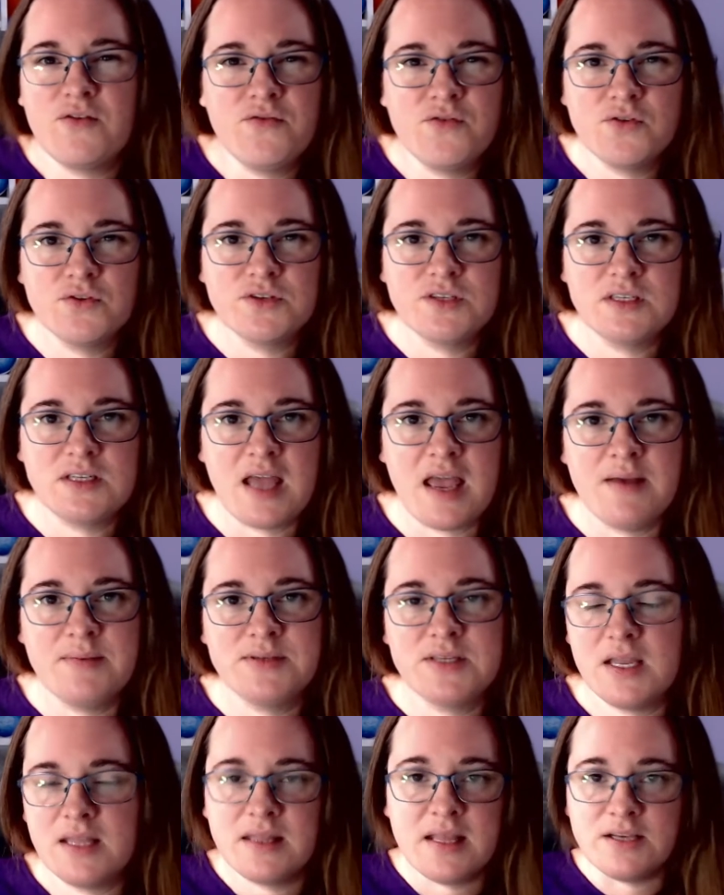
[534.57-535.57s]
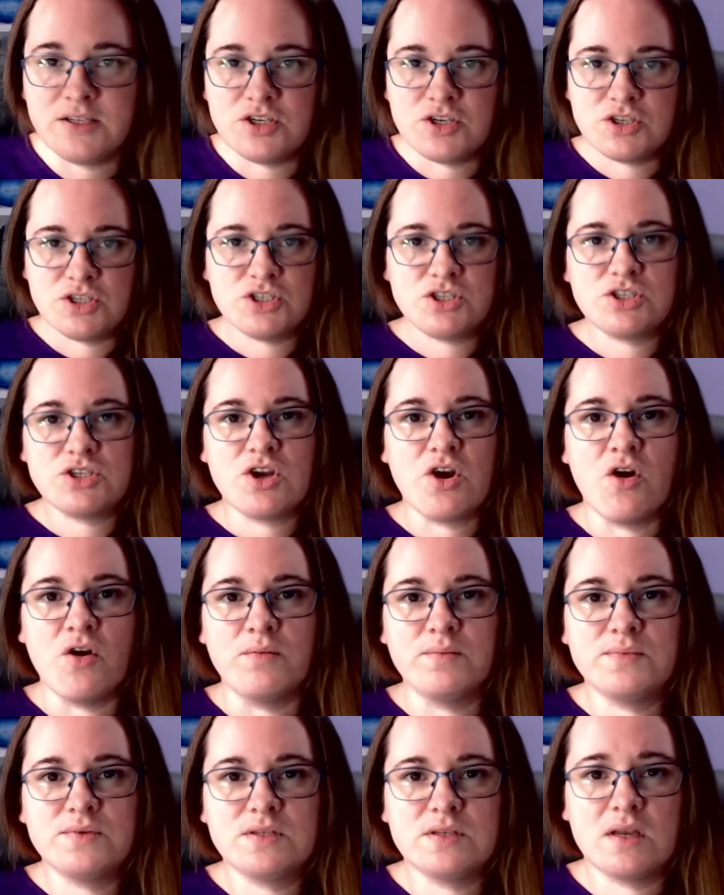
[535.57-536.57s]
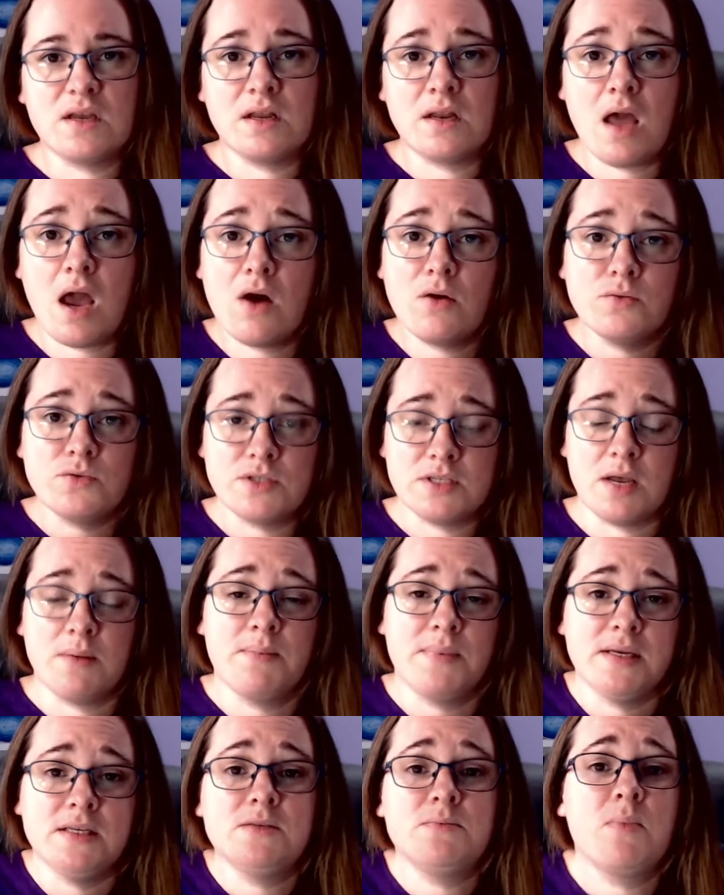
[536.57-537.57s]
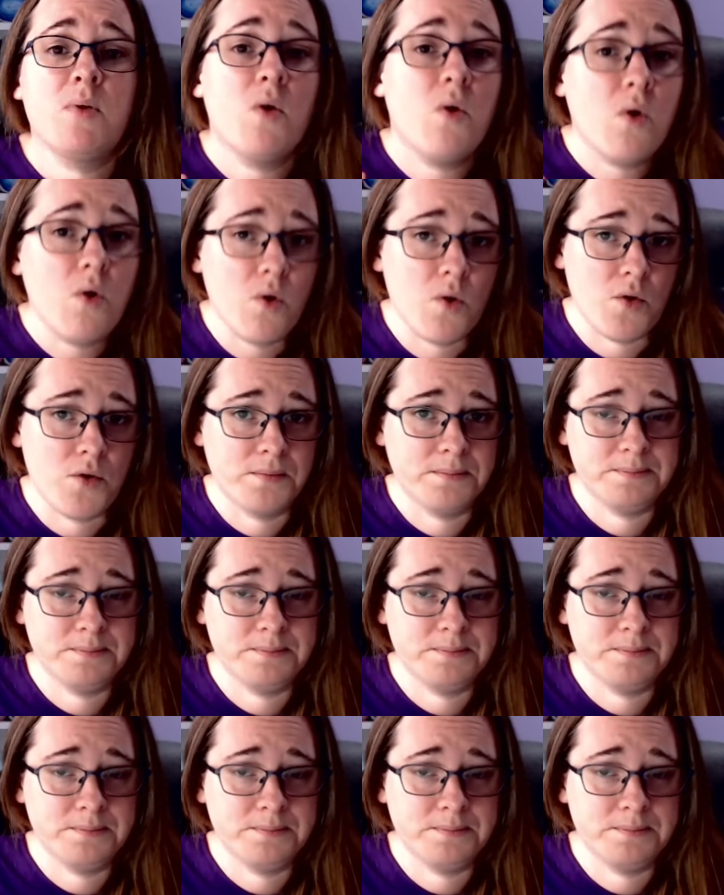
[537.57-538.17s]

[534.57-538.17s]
four steps and then just stops and holds up his paw.